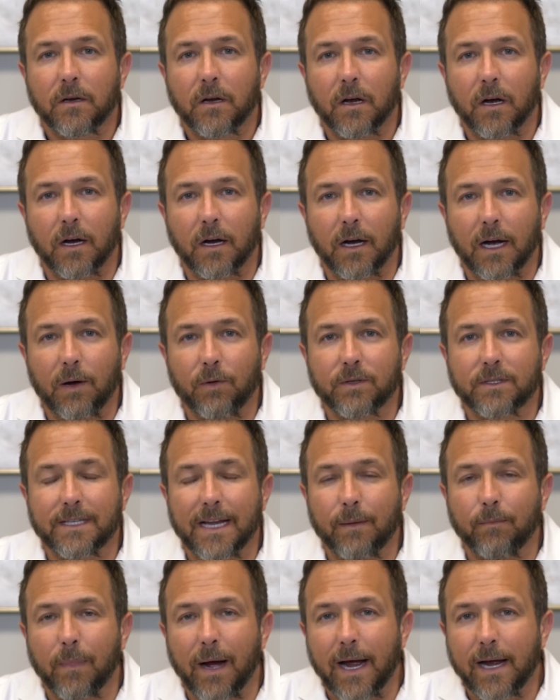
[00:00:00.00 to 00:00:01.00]
I would
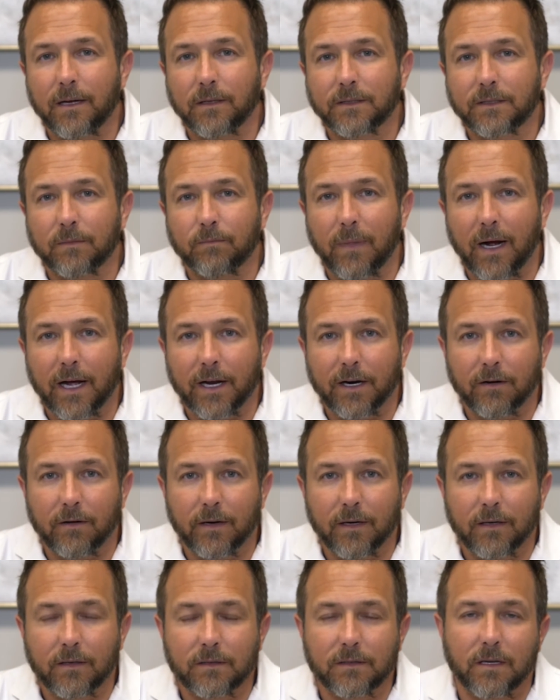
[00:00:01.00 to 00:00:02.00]
say, mild to
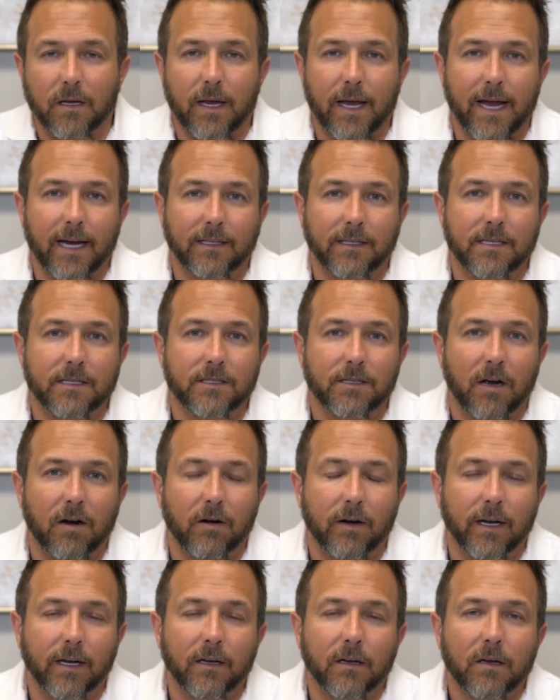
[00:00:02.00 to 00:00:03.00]
moderate acne
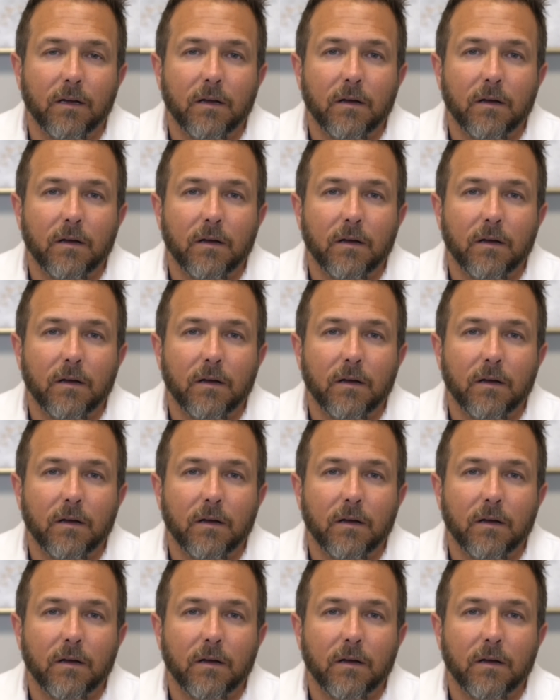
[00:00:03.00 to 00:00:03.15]
scarring